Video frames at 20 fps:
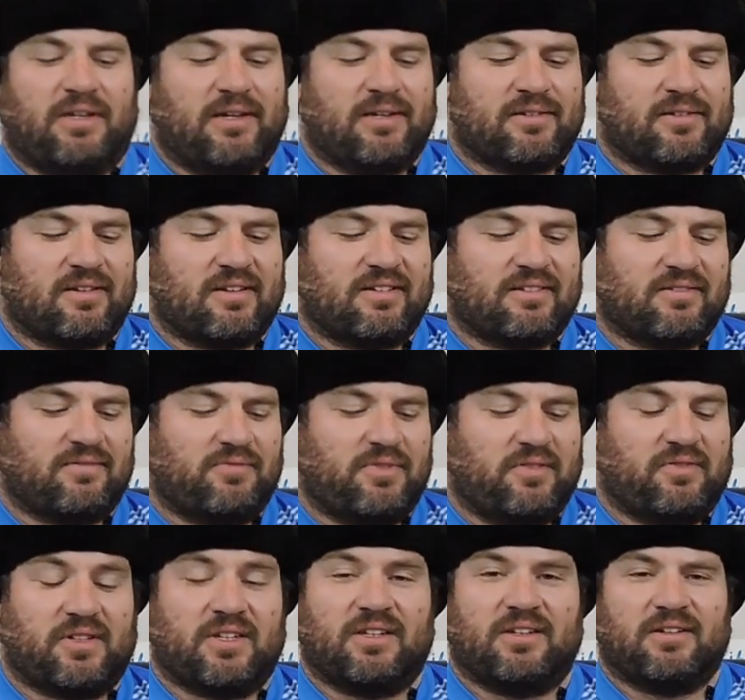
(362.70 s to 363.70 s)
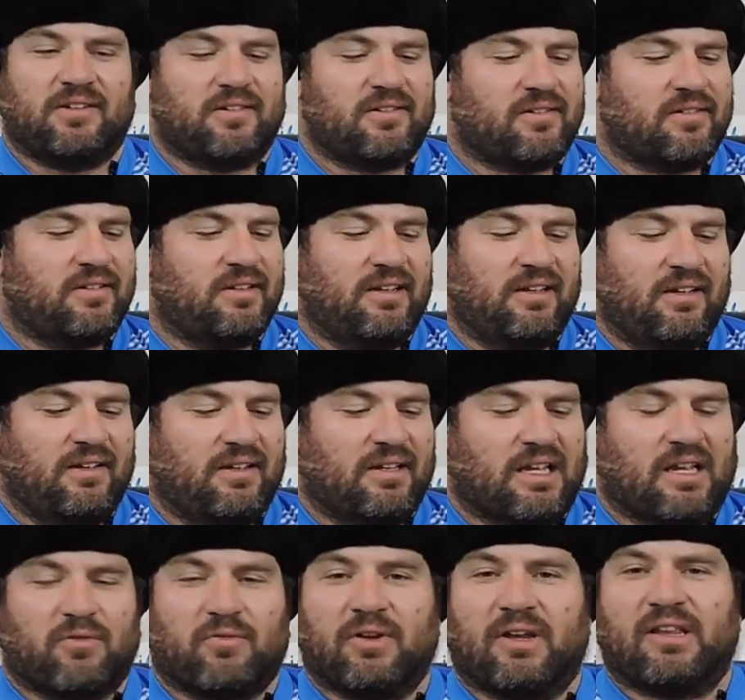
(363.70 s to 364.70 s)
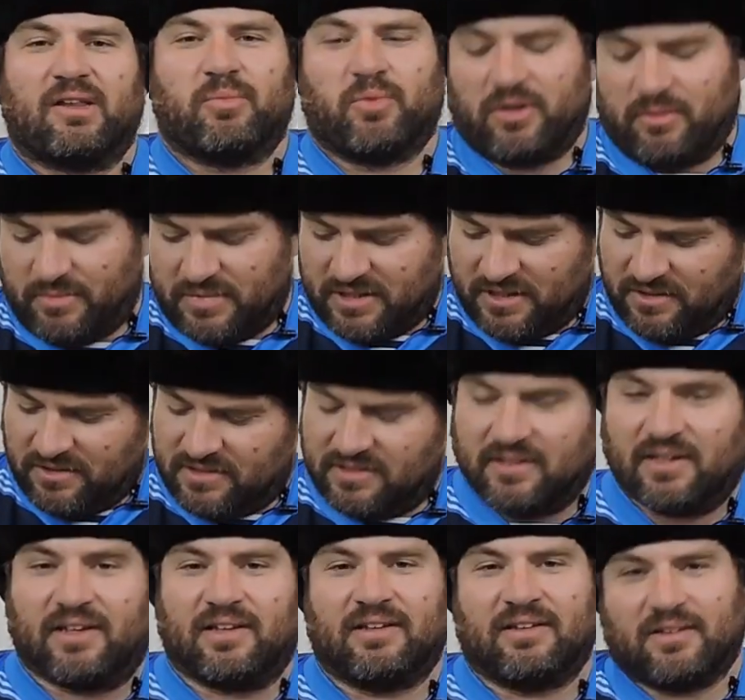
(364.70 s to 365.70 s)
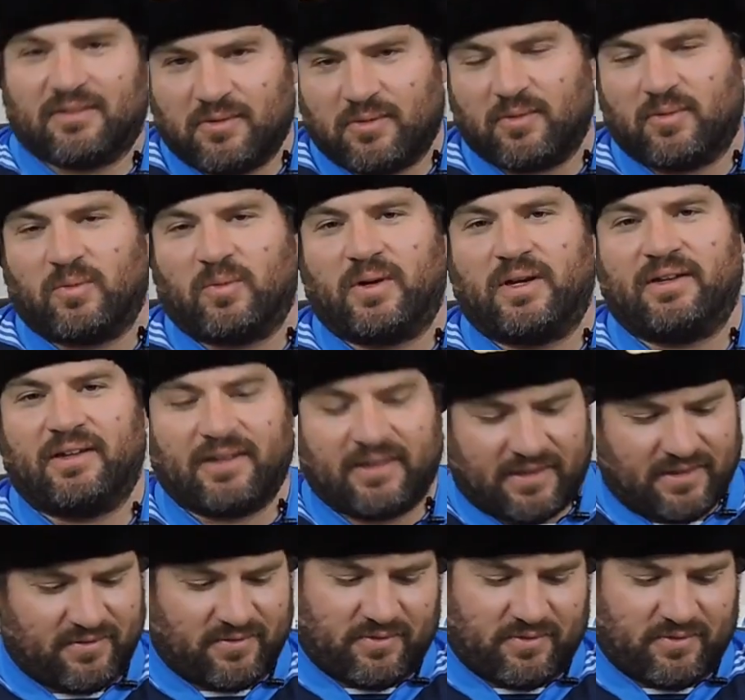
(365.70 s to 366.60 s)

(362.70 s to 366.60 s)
last 15 years. Finally put them to use today. Why not?